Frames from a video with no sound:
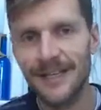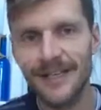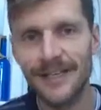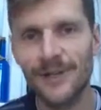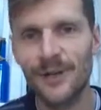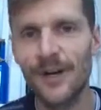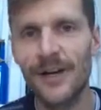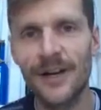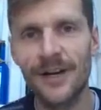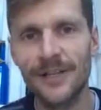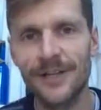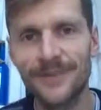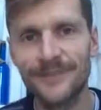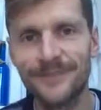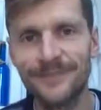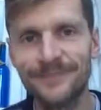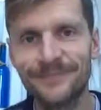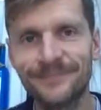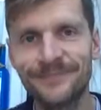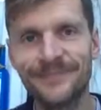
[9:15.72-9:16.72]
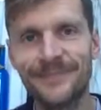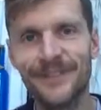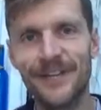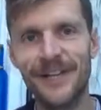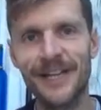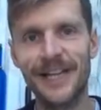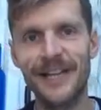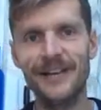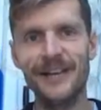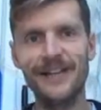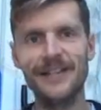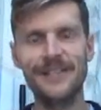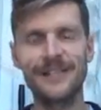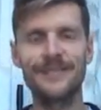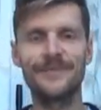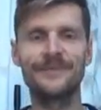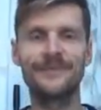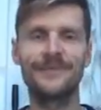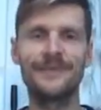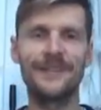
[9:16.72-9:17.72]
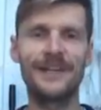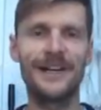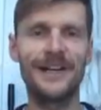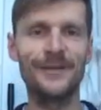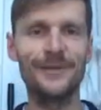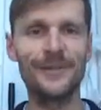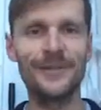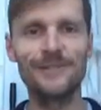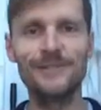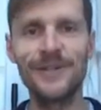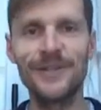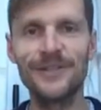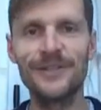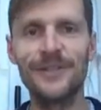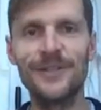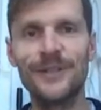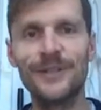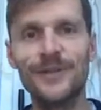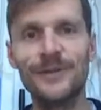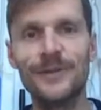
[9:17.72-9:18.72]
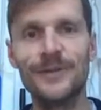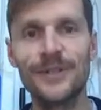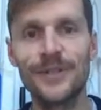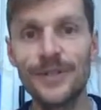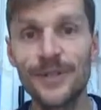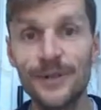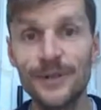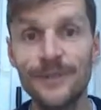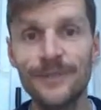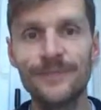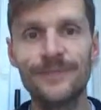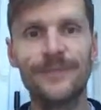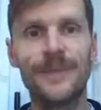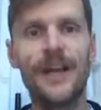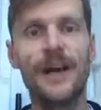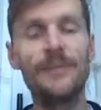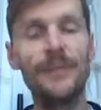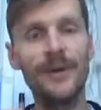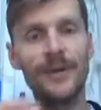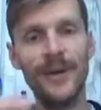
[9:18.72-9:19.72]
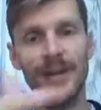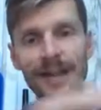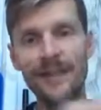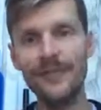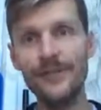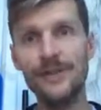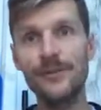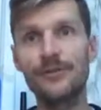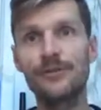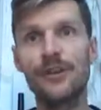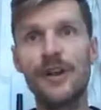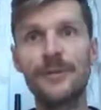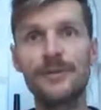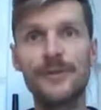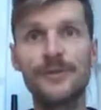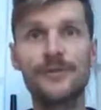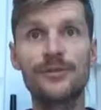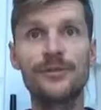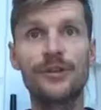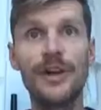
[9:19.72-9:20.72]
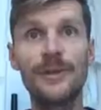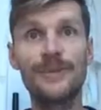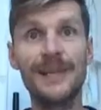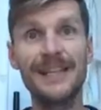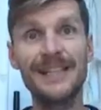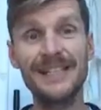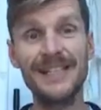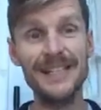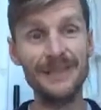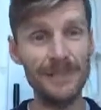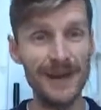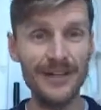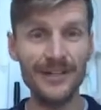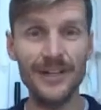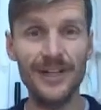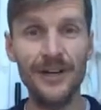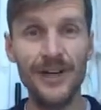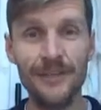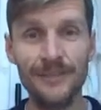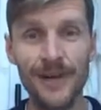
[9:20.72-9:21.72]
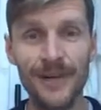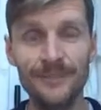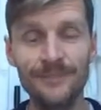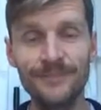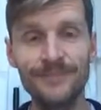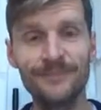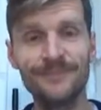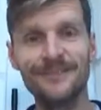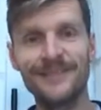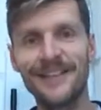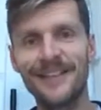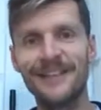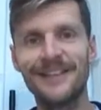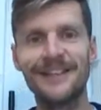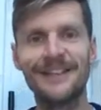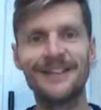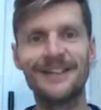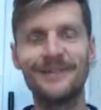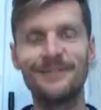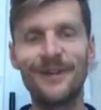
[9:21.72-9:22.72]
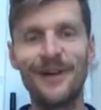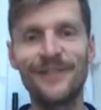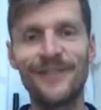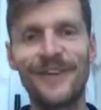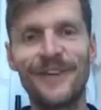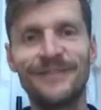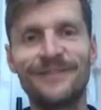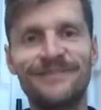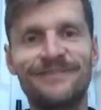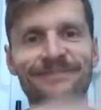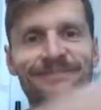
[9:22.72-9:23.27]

It's not hard. Okay guys, I will speak to you soon. By the way, if you haven't subscribed, subscribe and smash the like button. Bye for now.